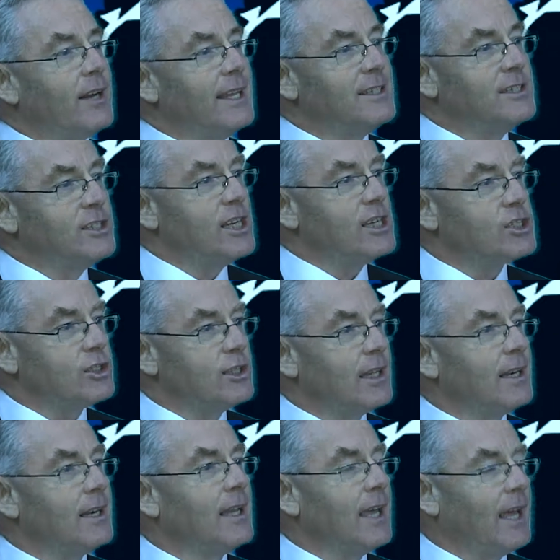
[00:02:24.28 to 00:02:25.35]

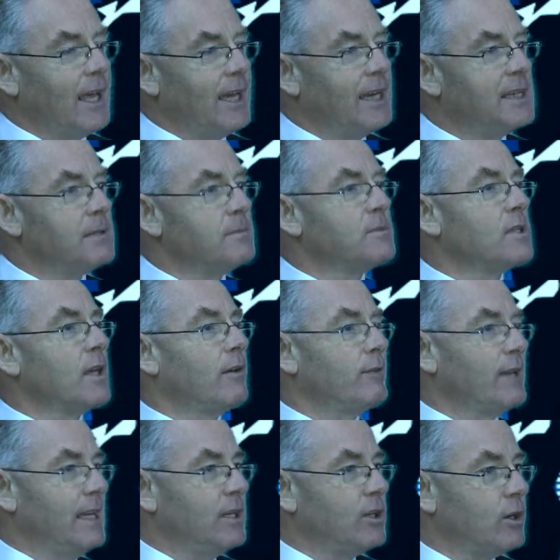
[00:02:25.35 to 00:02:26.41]
additional items of
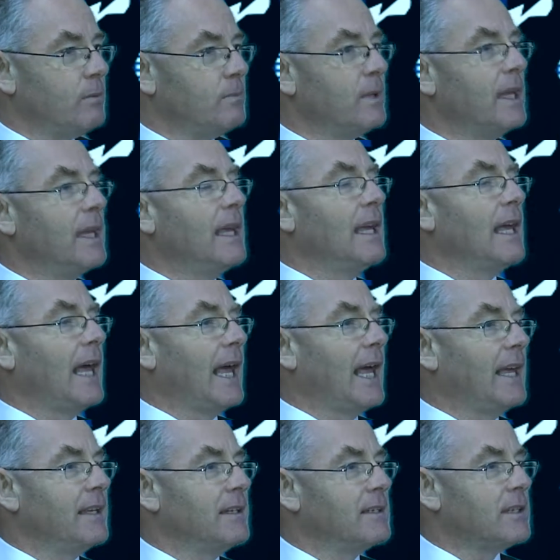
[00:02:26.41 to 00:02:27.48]
income
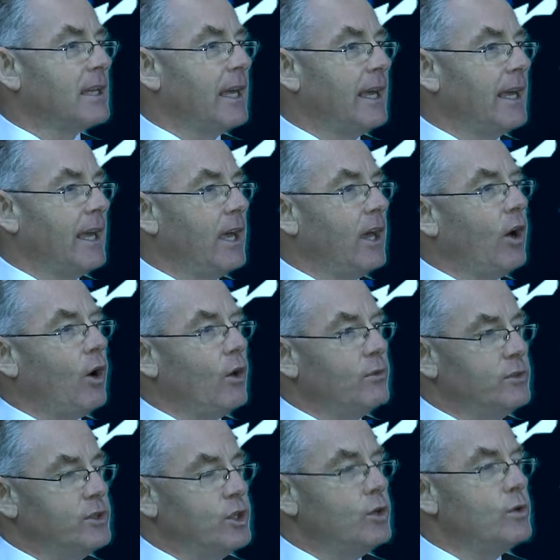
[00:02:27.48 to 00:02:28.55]
and
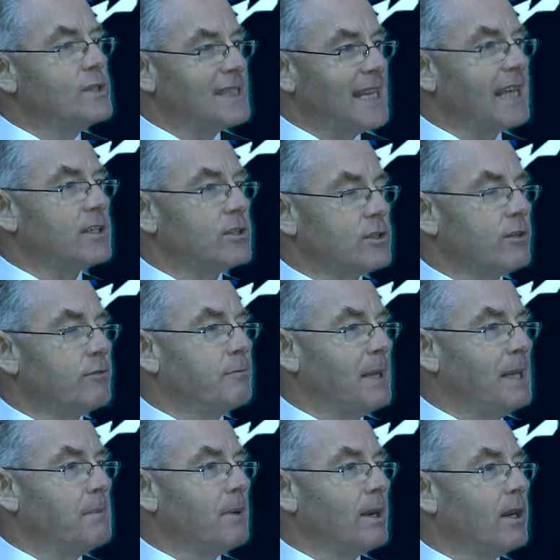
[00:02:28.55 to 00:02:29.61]
new sectors of
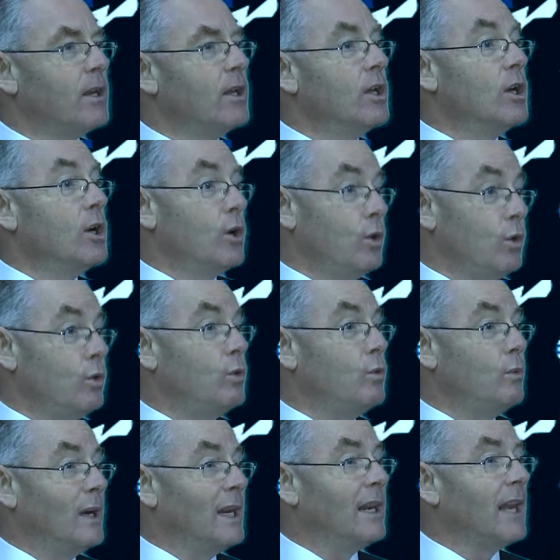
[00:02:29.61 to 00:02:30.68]
people who
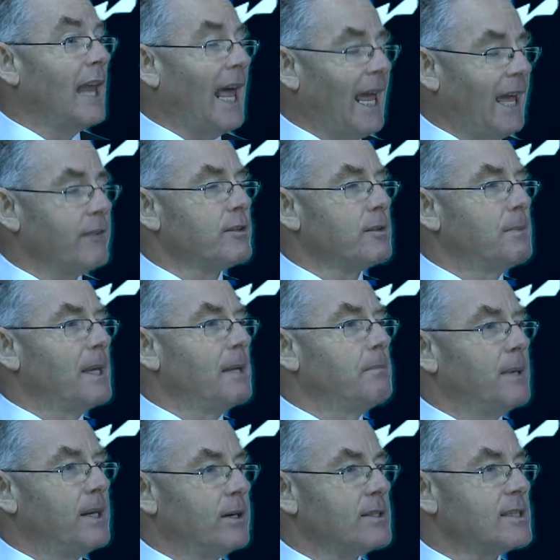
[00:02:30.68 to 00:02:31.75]
will have to pay
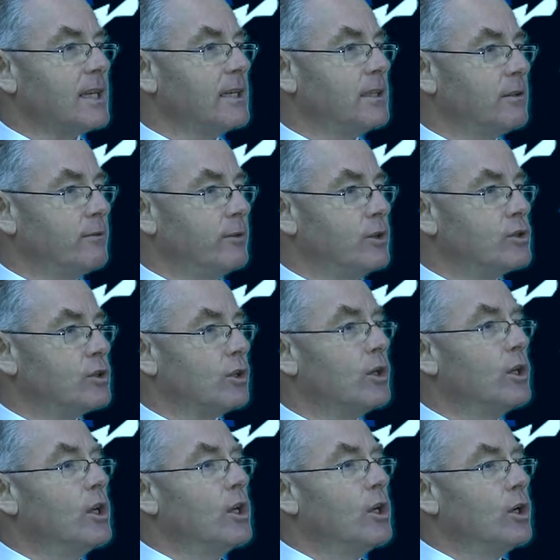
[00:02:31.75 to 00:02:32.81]
PRSI in the future
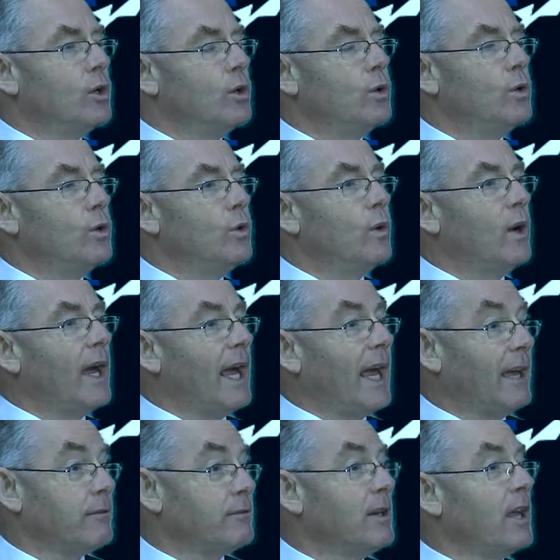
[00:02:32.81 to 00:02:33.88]
who
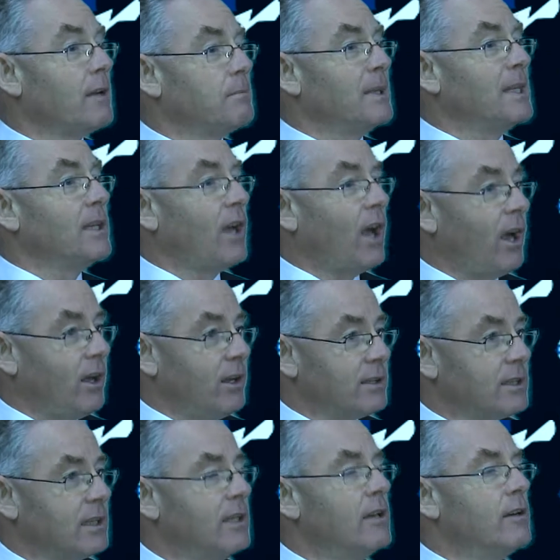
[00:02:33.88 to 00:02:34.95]
have not been caught
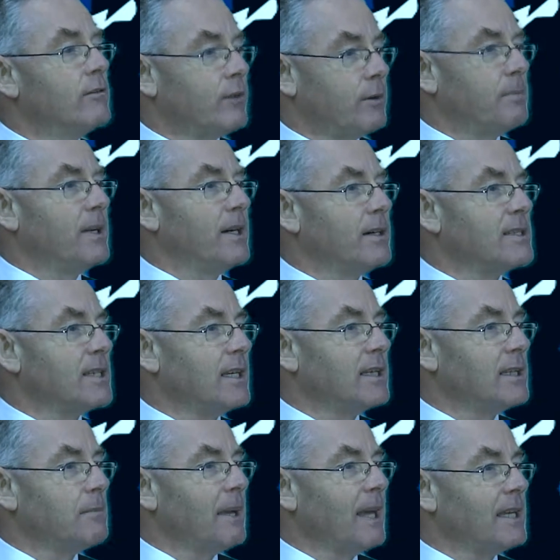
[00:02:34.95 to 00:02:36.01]
for PRSI in
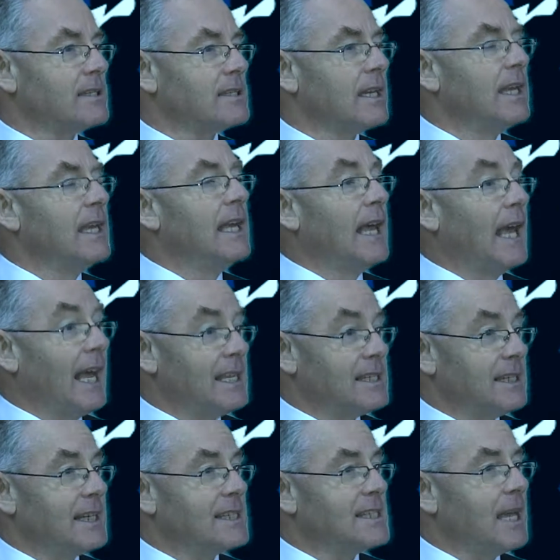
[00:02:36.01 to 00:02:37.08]
the past. As
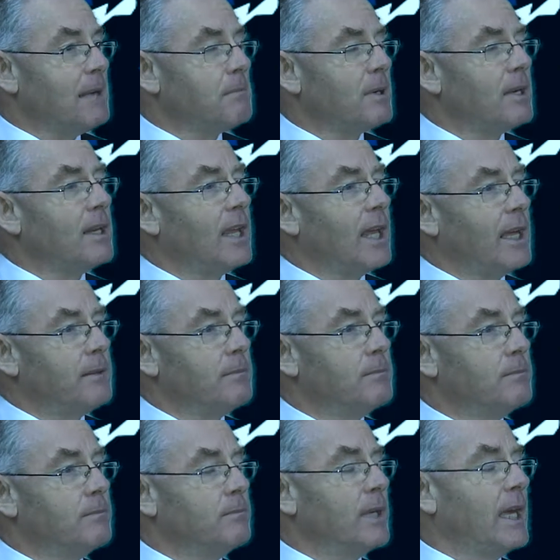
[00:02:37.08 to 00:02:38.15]
an example,
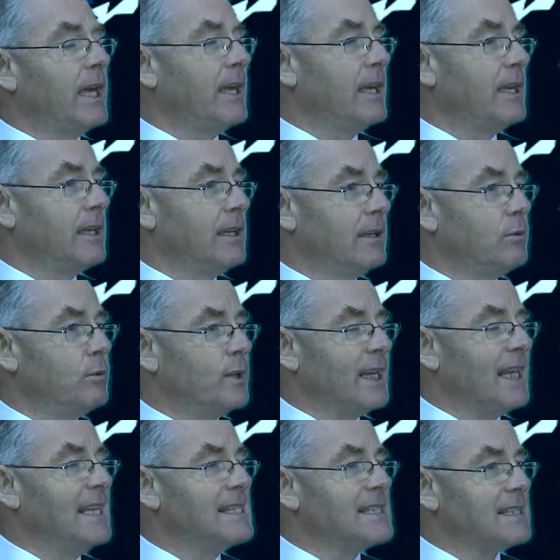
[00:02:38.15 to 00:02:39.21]
I would
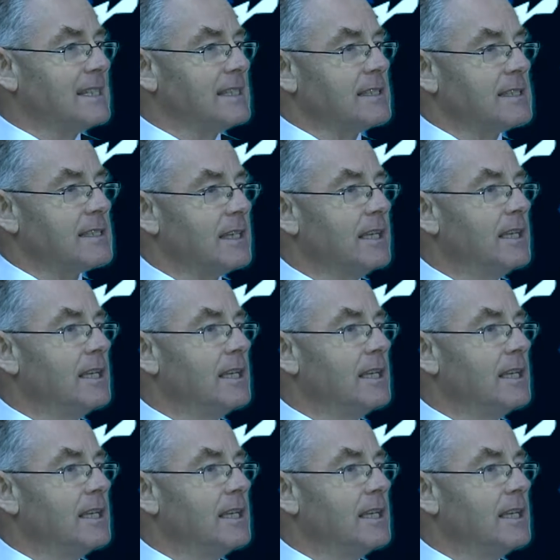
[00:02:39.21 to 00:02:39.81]
instance